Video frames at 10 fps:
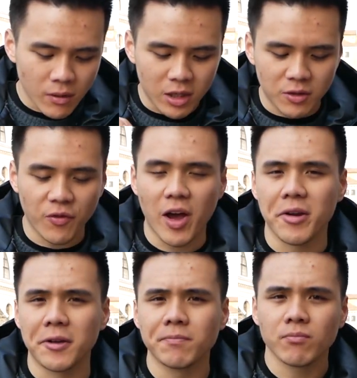It's
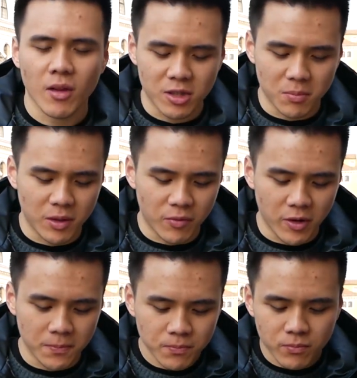fatty, it's
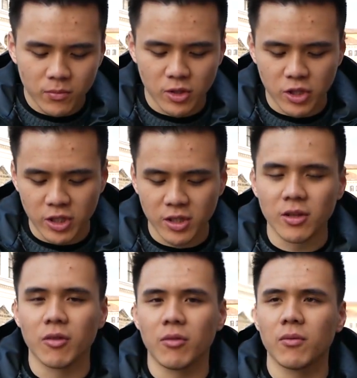beefy. The cheese and
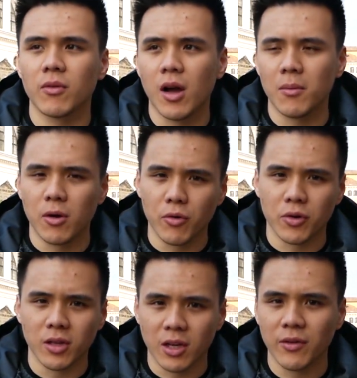the
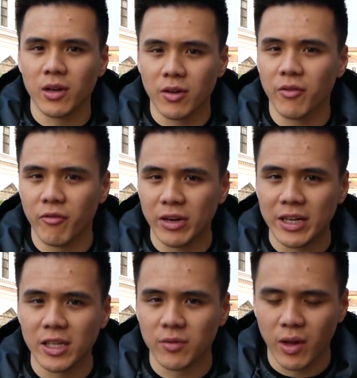arugula give it a really
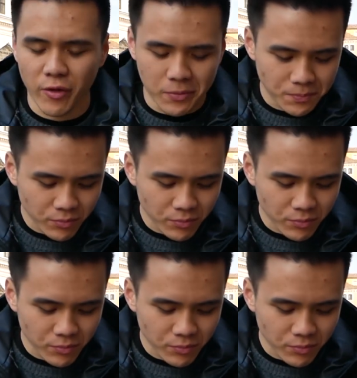nice flavor.